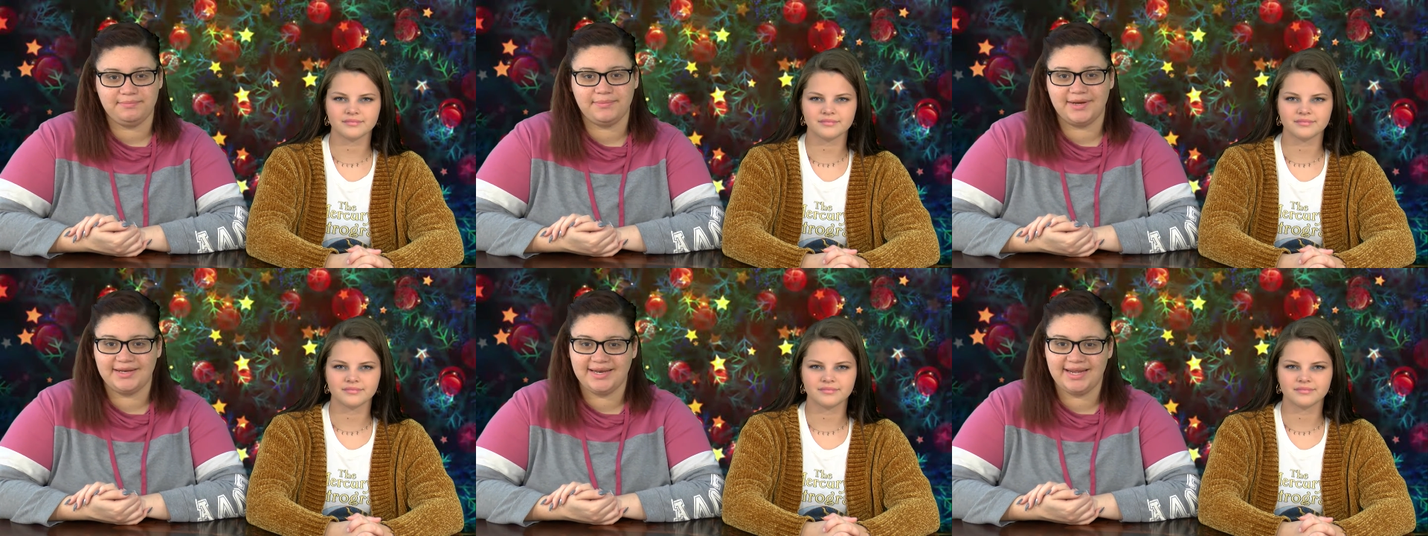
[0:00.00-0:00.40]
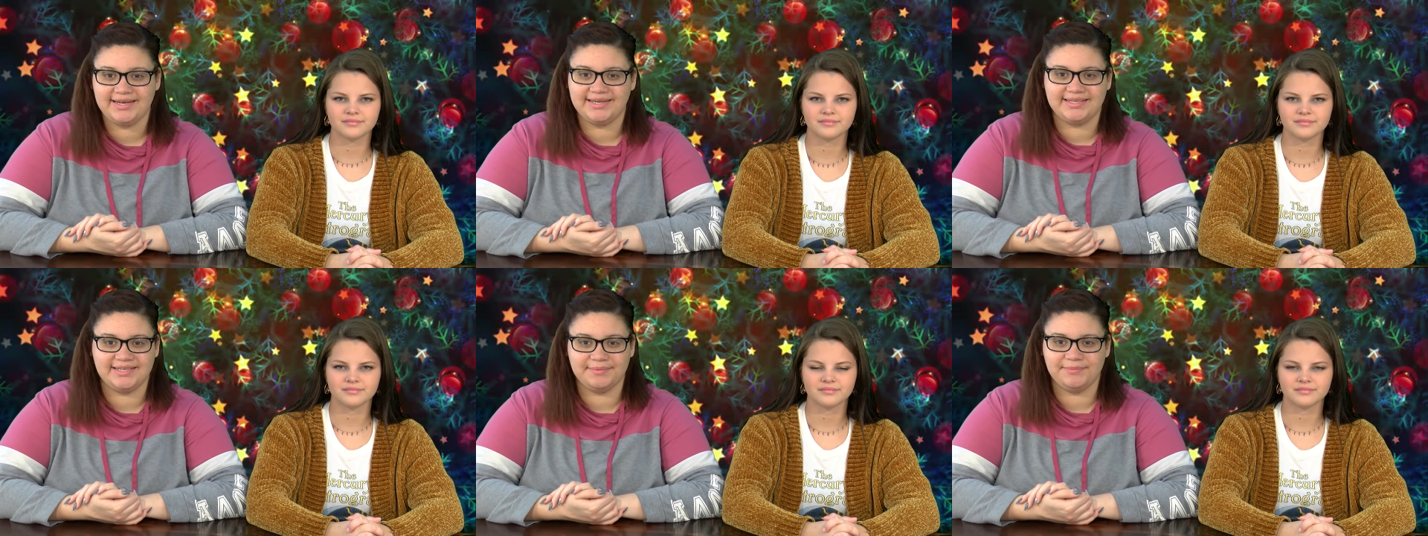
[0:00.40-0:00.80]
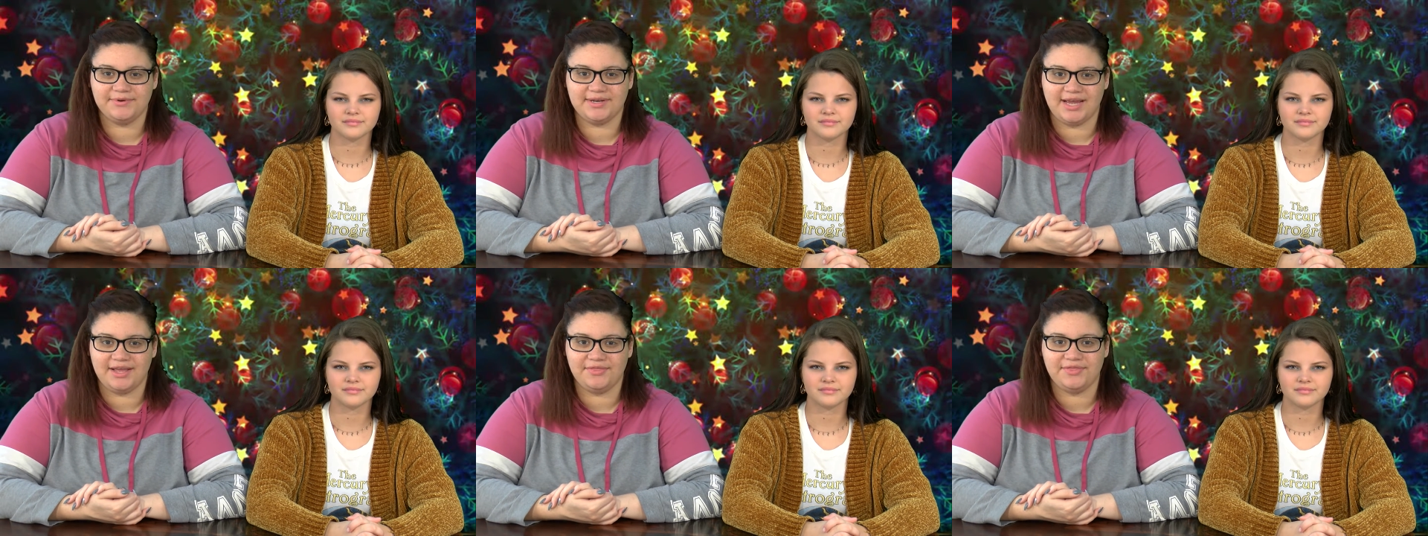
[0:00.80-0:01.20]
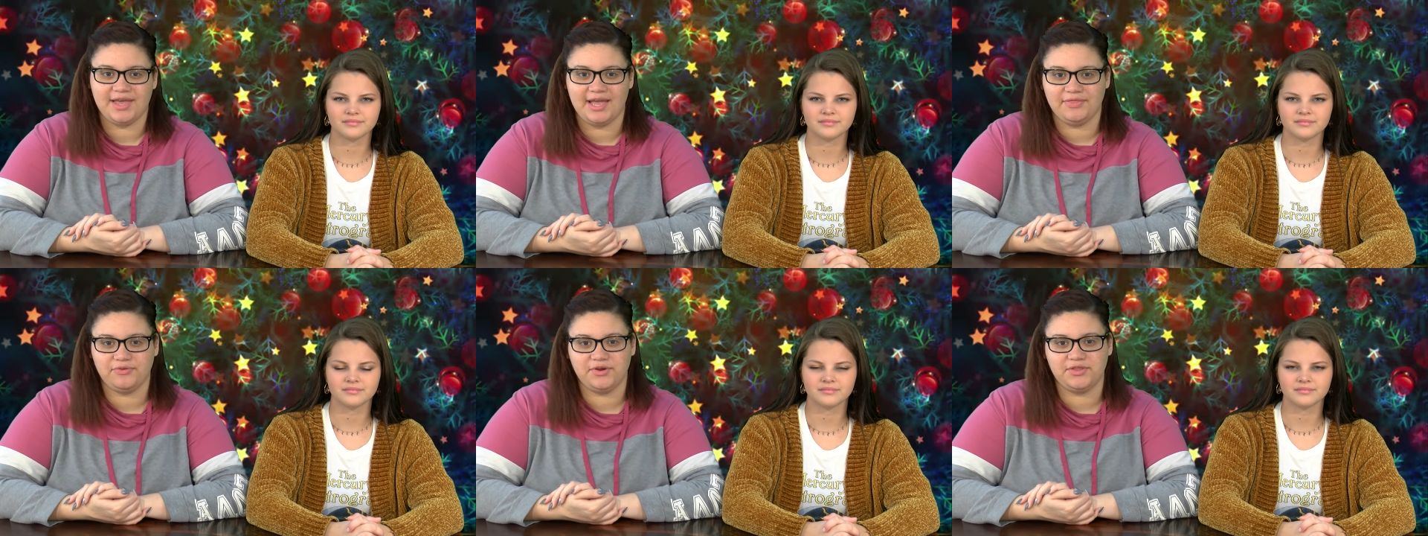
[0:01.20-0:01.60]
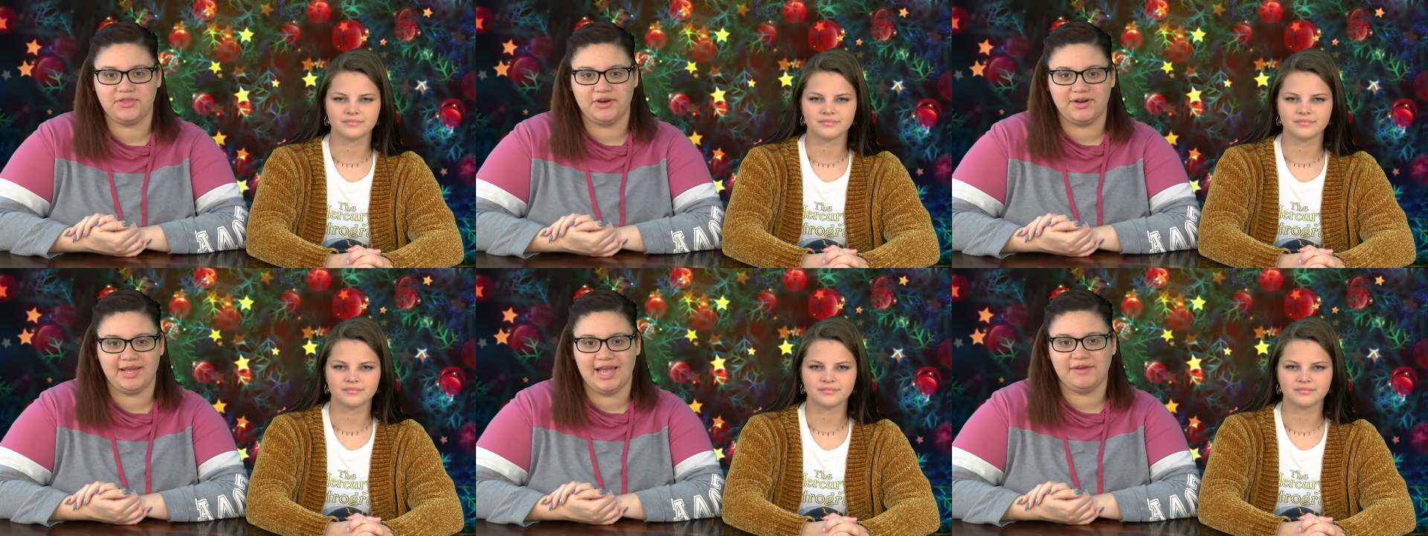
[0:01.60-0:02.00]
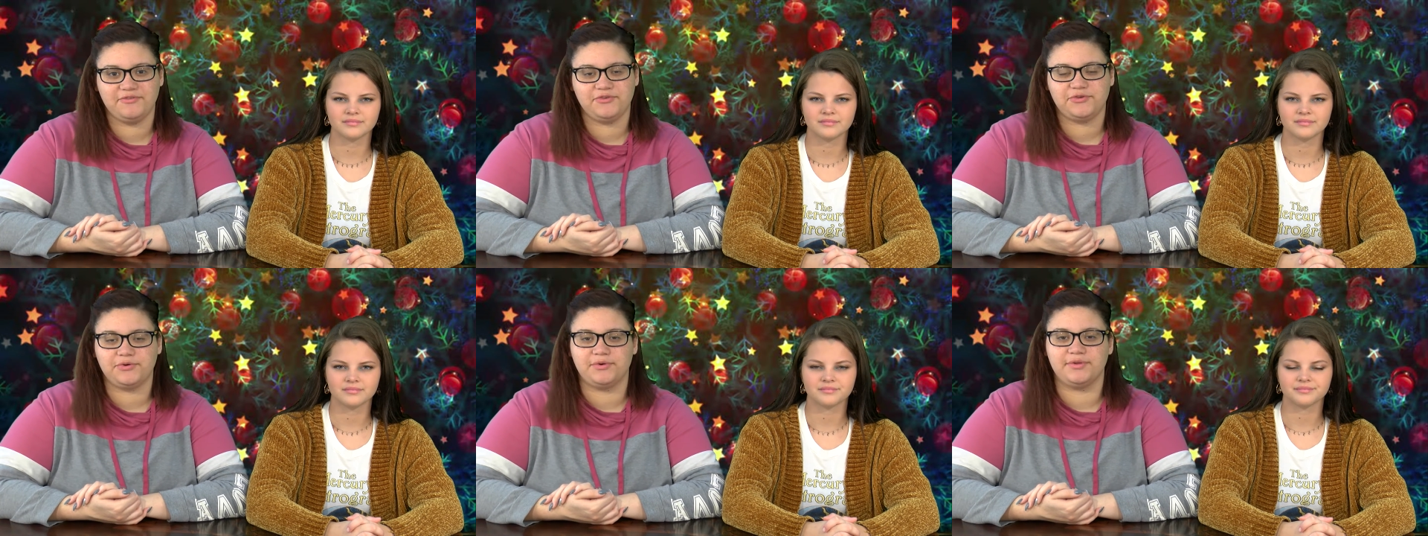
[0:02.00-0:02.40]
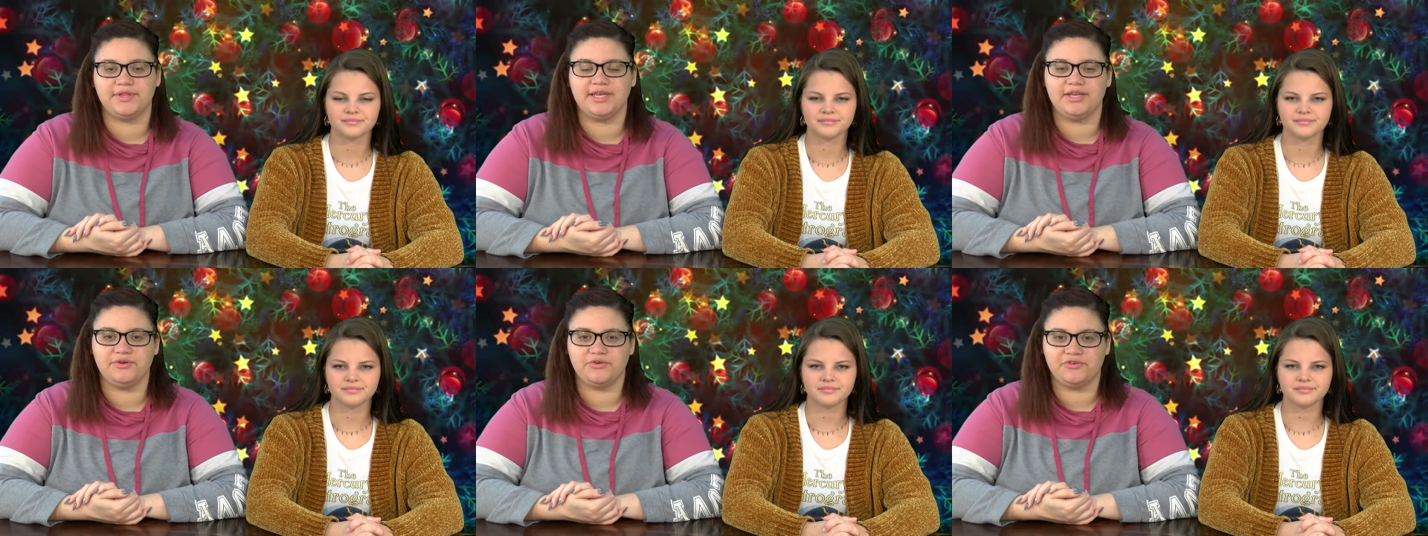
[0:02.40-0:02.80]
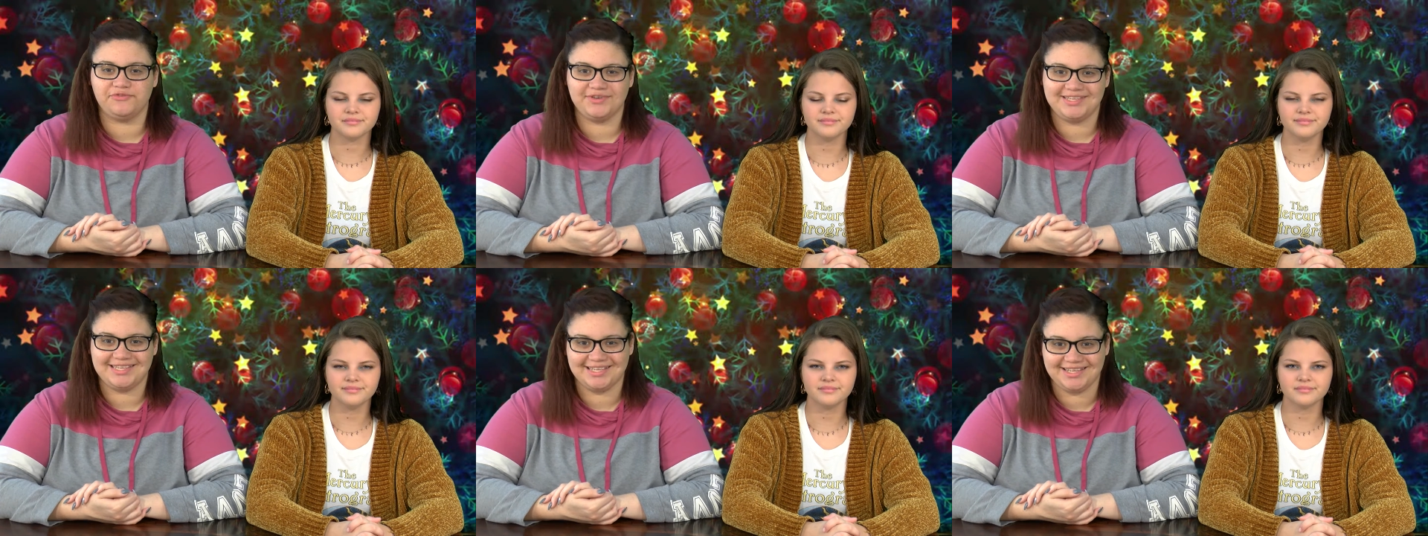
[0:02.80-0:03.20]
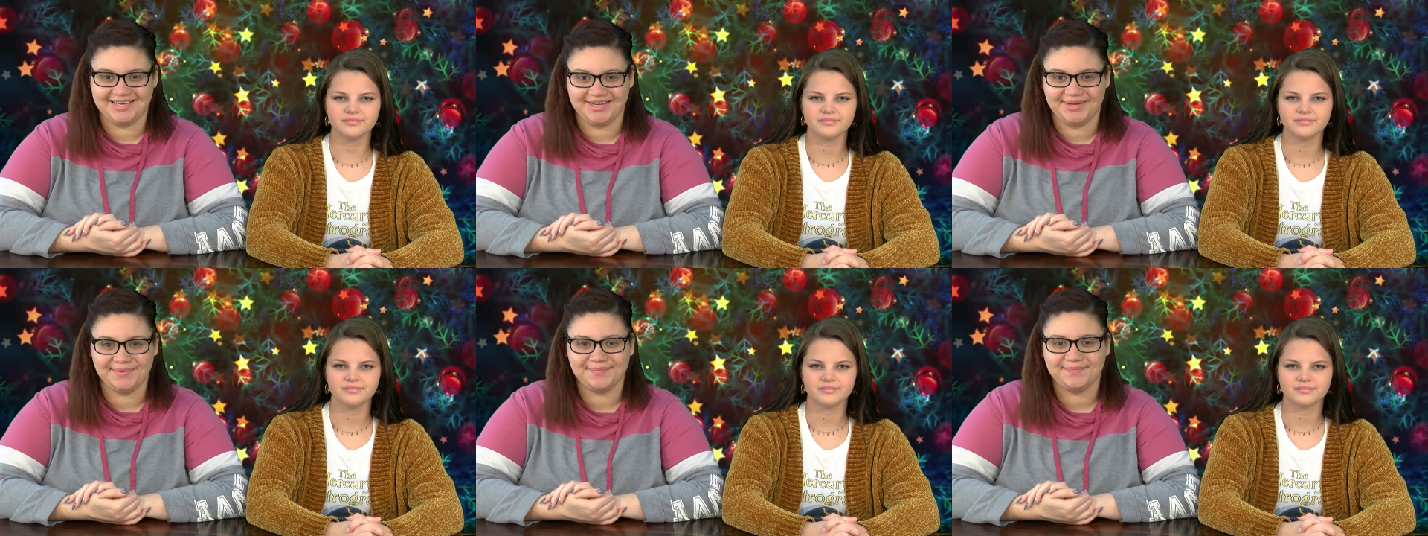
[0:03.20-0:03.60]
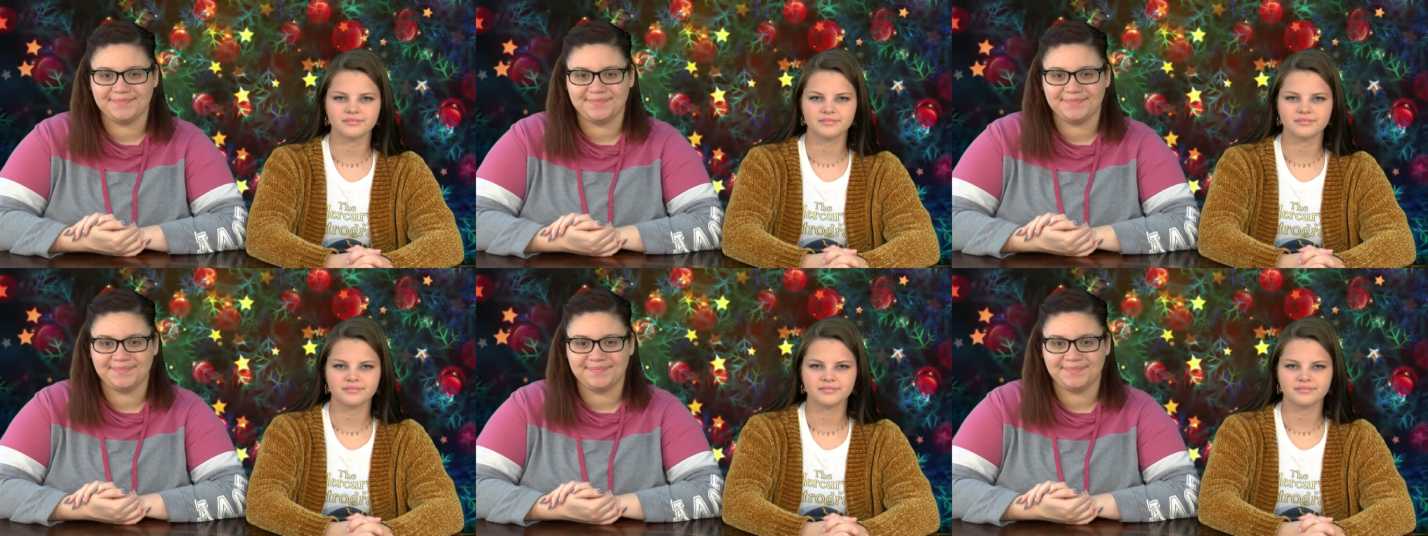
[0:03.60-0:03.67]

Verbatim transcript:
Speaker 1: Monday, December 9th at 3.30 after school in the indoor facility.